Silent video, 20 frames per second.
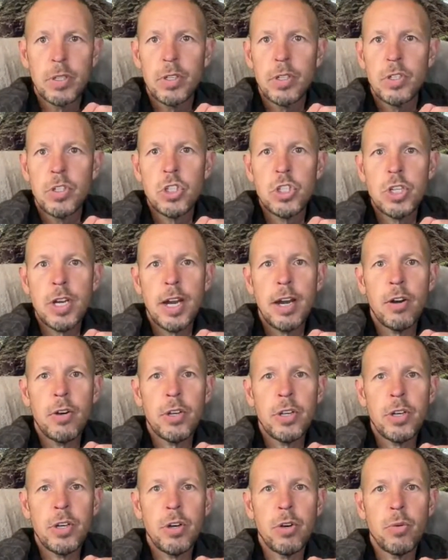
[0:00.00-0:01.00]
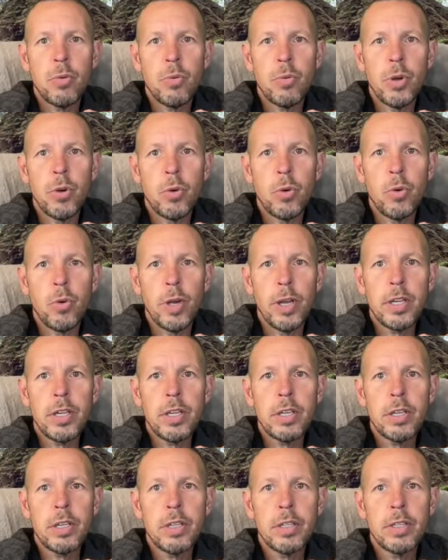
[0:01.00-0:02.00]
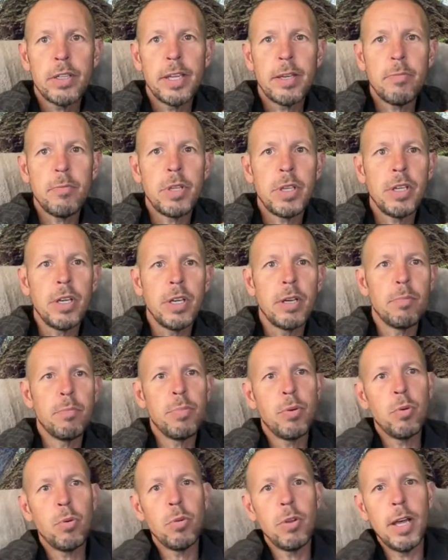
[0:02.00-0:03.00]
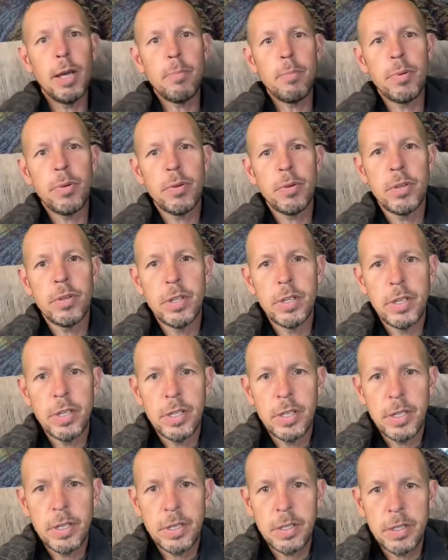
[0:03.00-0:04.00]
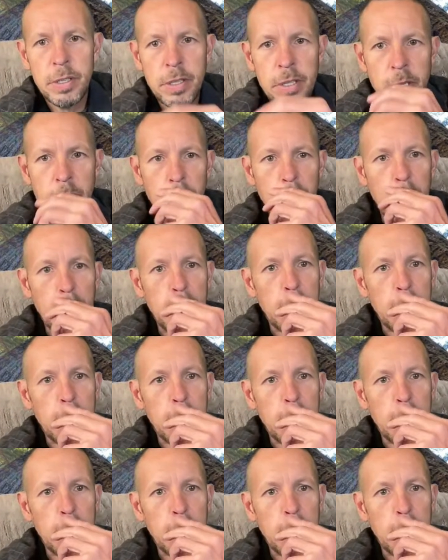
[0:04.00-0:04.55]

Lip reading: share here real quick. Let me pull up the